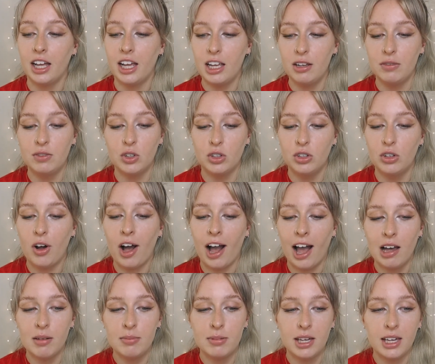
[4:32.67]
if you're not
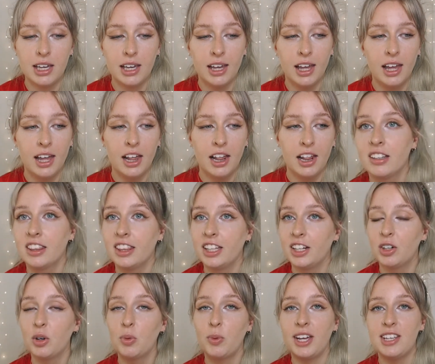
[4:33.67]
happy,
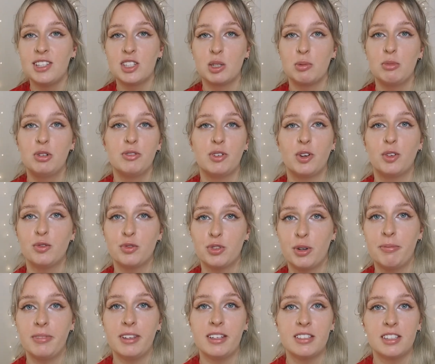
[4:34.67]
there are ways to move on
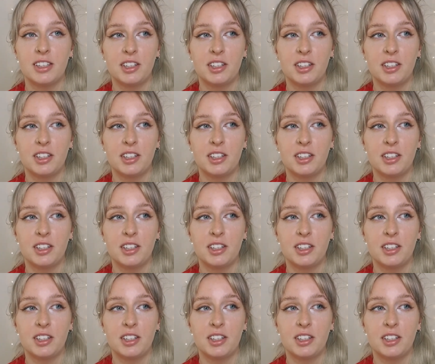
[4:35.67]
from this.